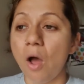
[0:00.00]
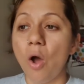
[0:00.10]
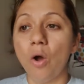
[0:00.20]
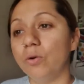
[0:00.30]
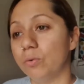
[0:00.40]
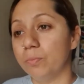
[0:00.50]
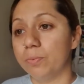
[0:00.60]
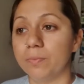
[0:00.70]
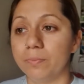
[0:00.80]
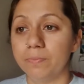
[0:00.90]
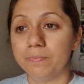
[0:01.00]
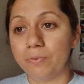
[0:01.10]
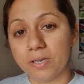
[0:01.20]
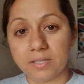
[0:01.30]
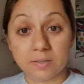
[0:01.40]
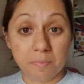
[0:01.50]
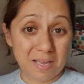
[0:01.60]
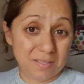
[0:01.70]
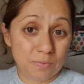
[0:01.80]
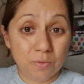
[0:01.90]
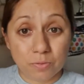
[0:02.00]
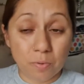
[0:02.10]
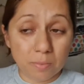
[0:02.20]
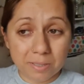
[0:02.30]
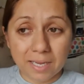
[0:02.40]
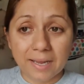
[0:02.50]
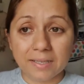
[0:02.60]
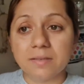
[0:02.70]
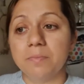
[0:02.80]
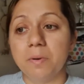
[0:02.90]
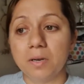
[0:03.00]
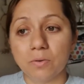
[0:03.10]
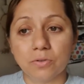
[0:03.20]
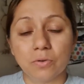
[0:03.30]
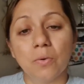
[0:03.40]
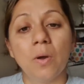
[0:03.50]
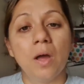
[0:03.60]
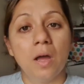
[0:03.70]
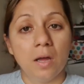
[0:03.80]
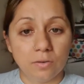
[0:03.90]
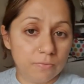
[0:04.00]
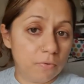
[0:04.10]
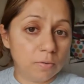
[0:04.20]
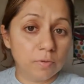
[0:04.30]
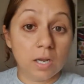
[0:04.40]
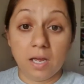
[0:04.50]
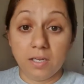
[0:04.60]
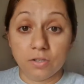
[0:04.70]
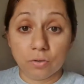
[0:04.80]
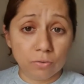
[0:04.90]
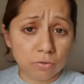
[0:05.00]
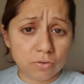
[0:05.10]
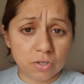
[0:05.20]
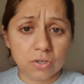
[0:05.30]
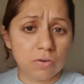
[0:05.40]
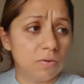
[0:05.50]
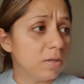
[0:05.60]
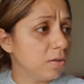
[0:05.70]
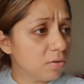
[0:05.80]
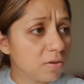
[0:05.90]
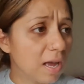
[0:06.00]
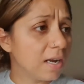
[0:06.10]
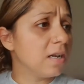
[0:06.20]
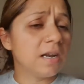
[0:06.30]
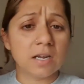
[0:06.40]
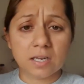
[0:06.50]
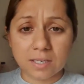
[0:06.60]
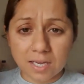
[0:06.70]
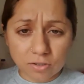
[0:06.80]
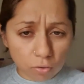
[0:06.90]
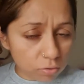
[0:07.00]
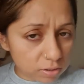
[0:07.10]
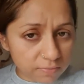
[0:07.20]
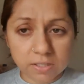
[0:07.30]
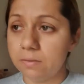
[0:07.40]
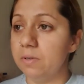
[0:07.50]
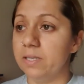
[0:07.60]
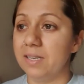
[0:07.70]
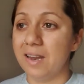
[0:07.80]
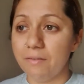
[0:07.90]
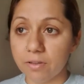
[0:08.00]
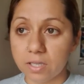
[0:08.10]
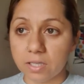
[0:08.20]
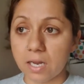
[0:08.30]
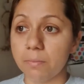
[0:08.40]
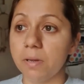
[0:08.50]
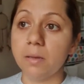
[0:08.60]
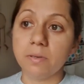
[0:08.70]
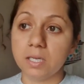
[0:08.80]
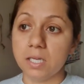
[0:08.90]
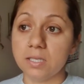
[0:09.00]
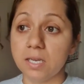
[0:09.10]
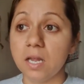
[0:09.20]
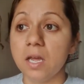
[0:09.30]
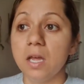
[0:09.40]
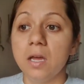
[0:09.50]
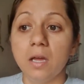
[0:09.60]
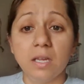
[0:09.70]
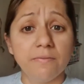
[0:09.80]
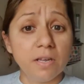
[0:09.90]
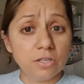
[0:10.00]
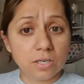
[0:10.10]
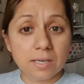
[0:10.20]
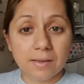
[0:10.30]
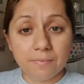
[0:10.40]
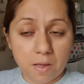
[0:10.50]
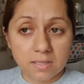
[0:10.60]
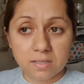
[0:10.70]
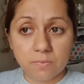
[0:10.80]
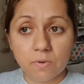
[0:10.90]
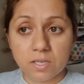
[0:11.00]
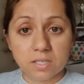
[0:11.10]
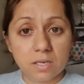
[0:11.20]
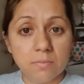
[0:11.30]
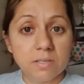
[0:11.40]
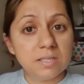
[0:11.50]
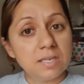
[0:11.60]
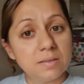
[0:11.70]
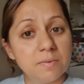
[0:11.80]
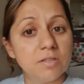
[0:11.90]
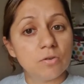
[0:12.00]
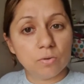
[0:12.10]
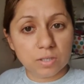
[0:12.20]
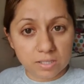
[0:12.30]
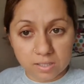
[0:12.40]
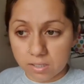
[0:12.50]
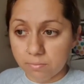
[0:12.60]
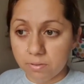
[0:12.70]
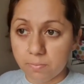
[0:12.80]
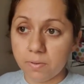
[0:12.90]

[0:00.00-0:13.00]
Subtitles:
oh, breast is best, which probably is, but also formula is so nutritional, and you look at it and it contains all these vitamins and everything that a baby needs. And eventually when he's going to be 6 months old, he's going to be